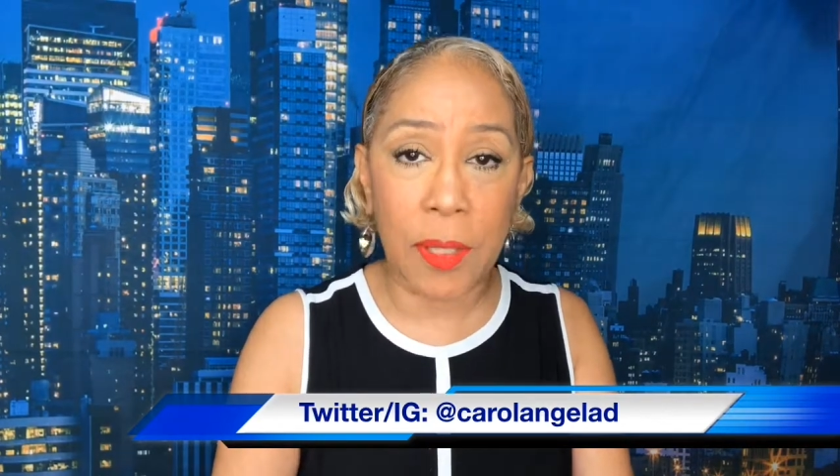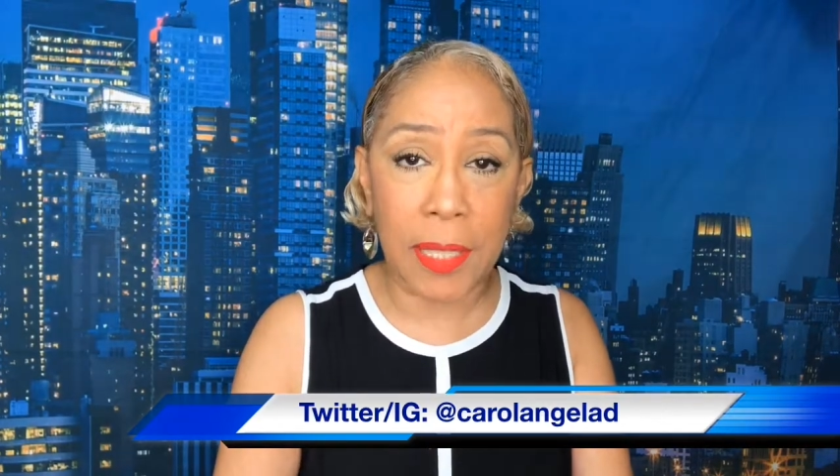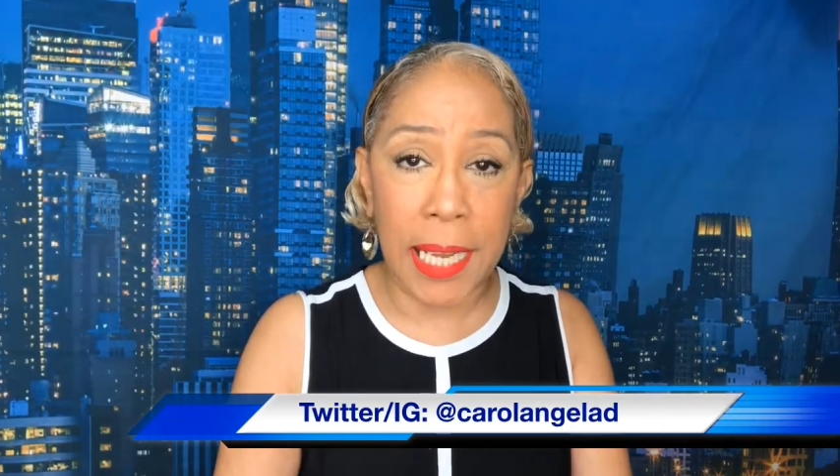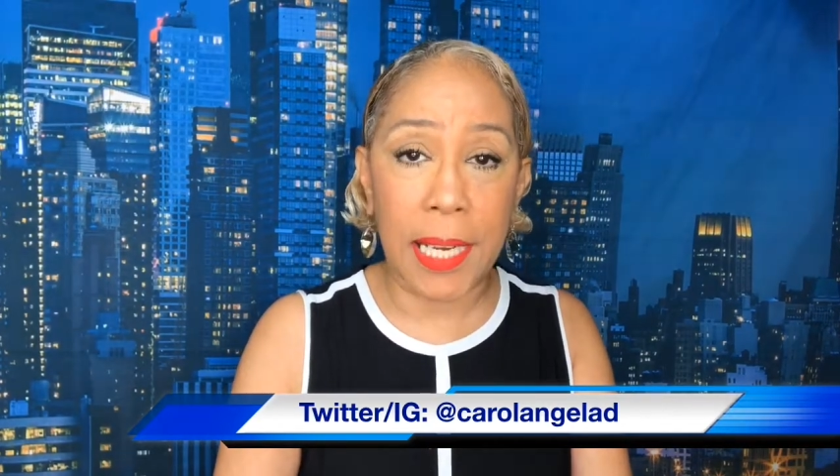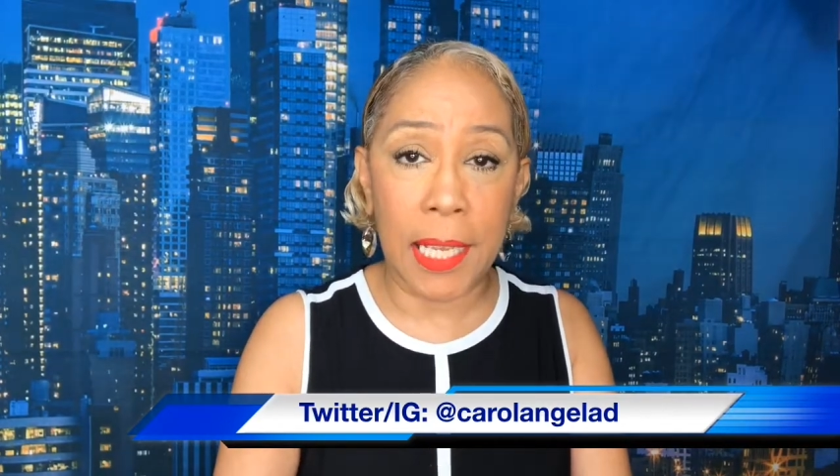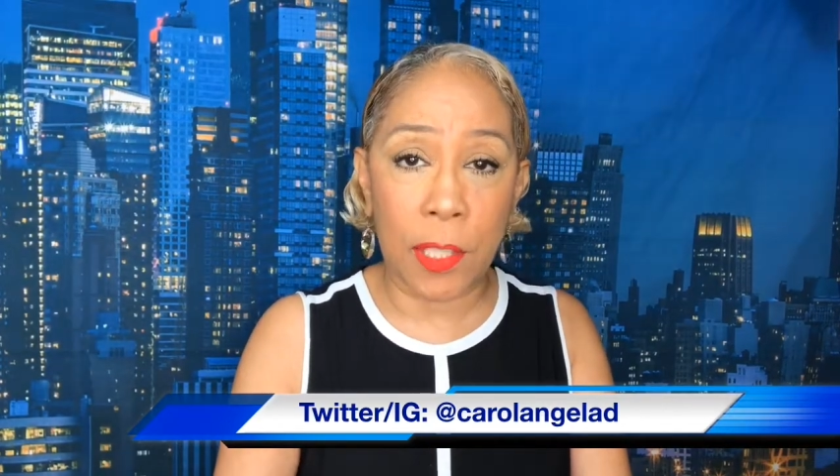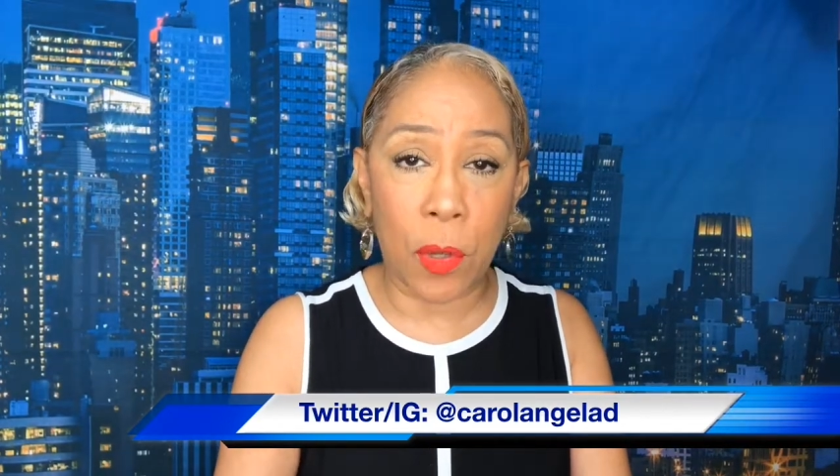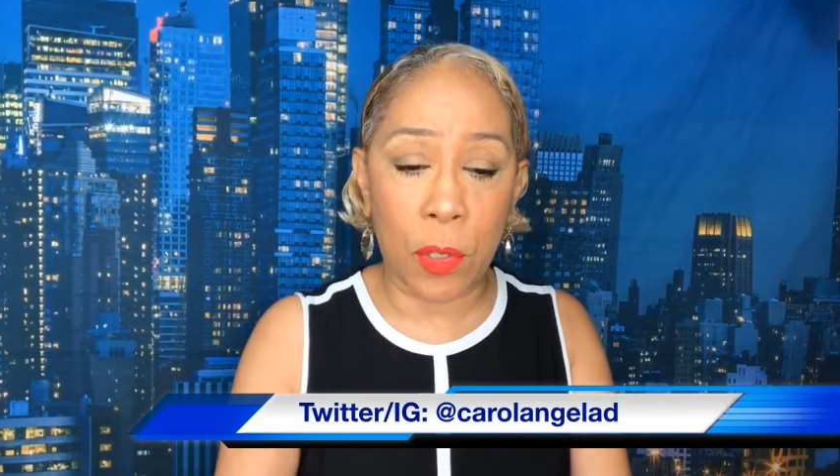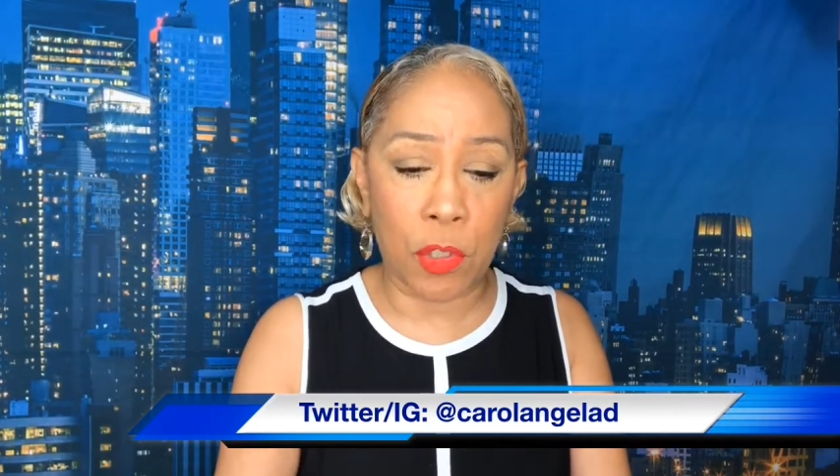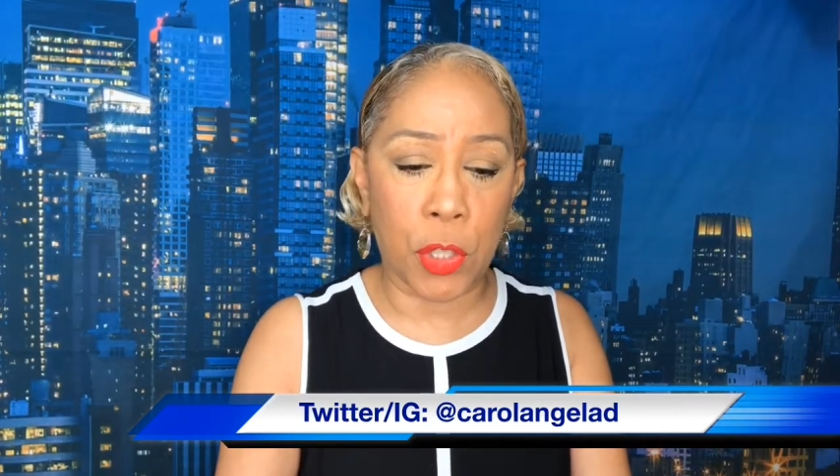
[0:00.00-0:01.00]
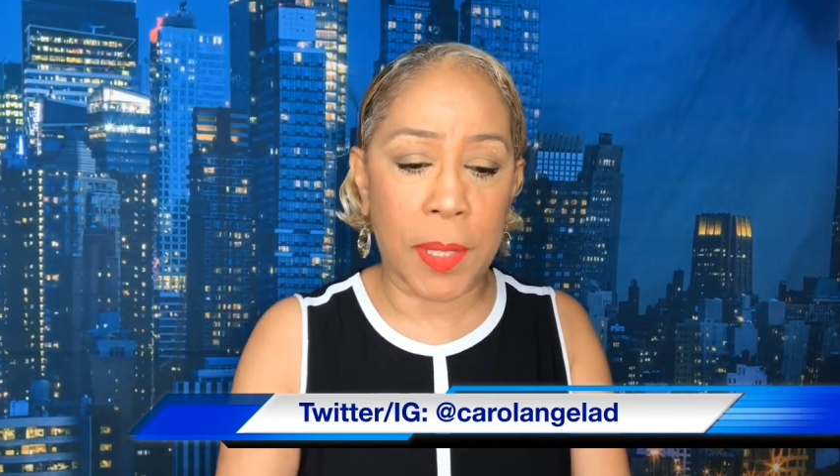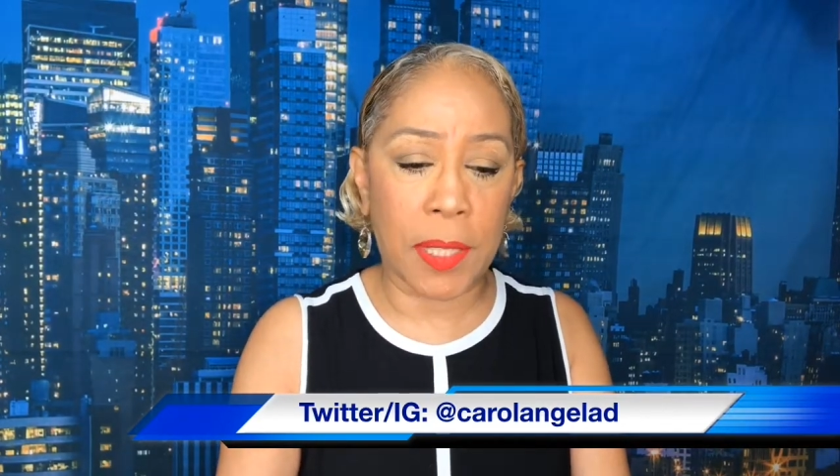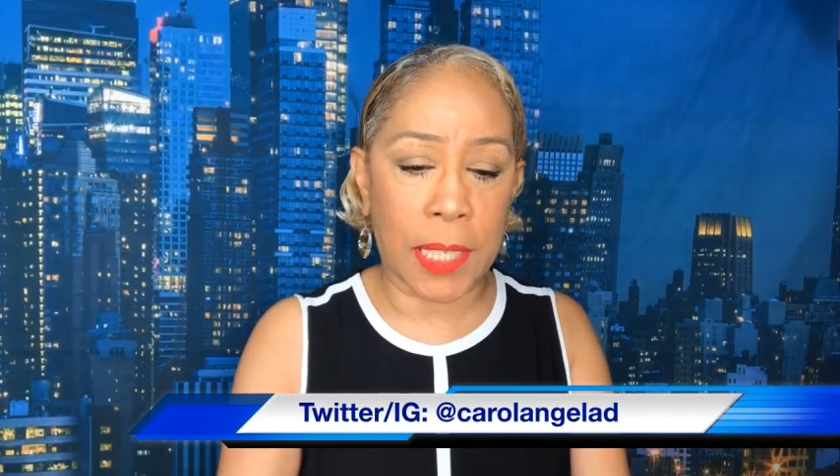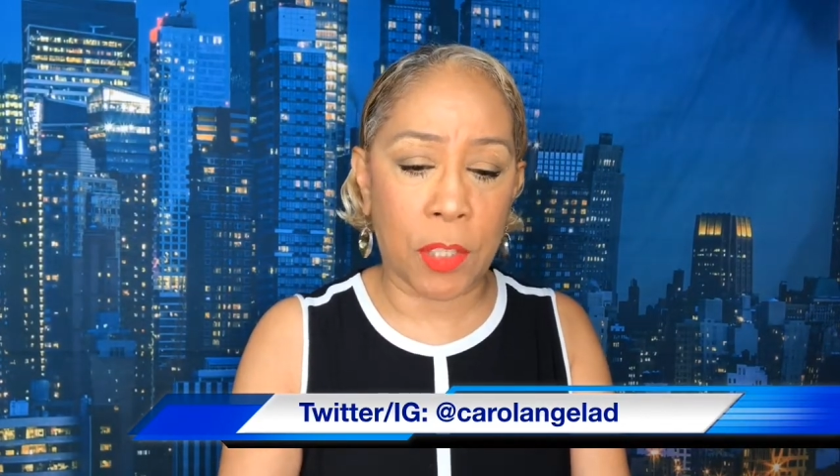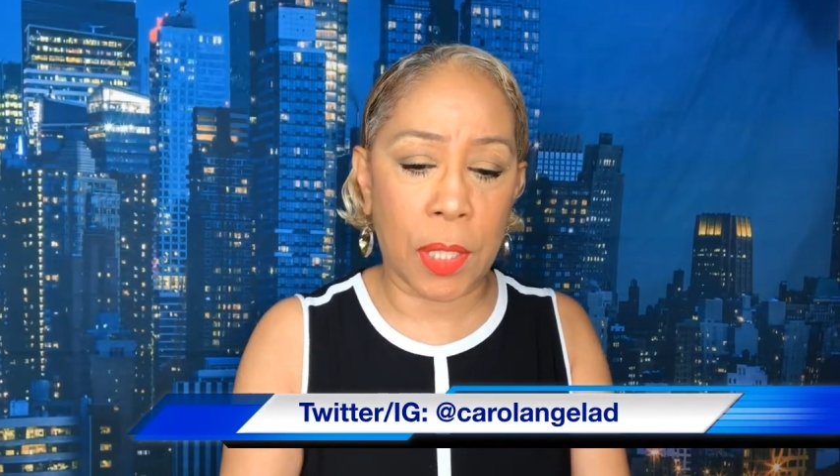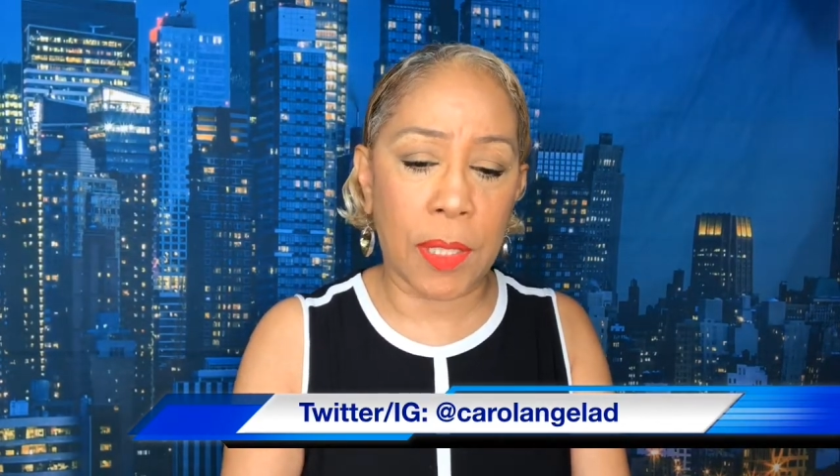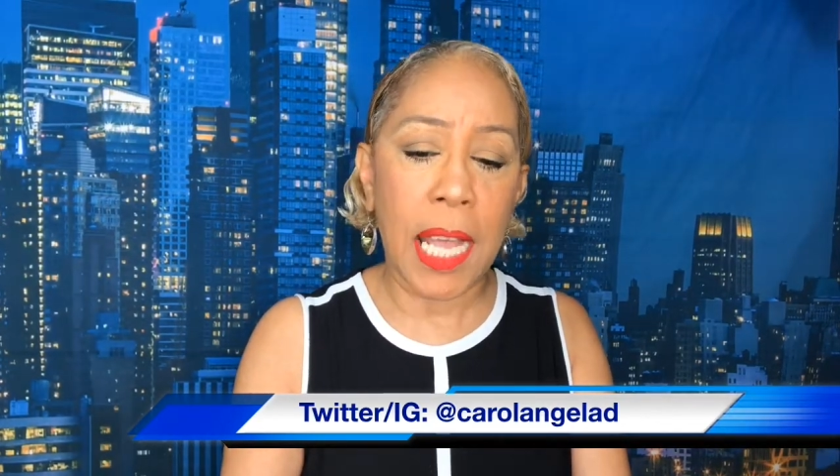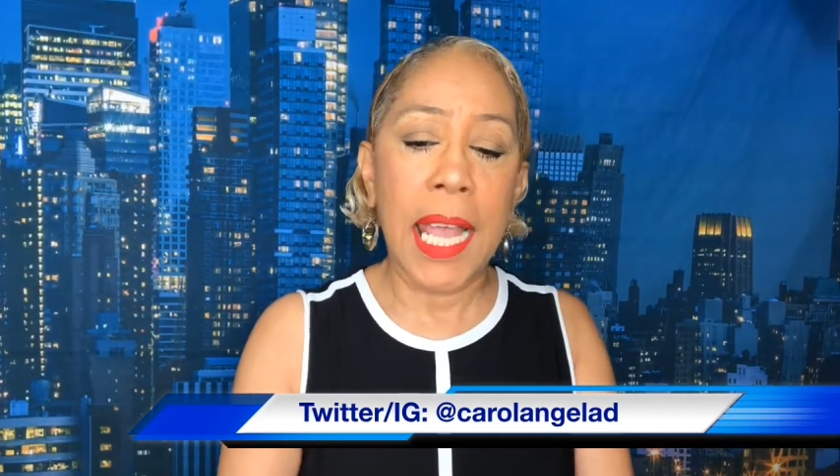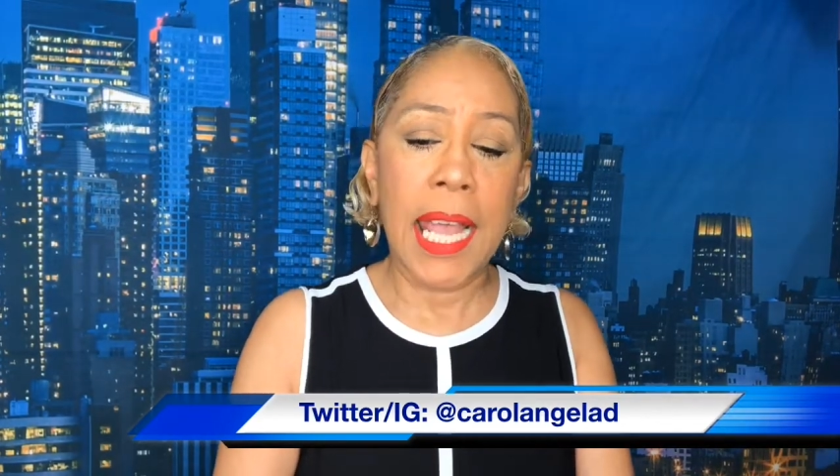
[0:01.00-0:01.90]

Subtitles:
state and local jurisdictions.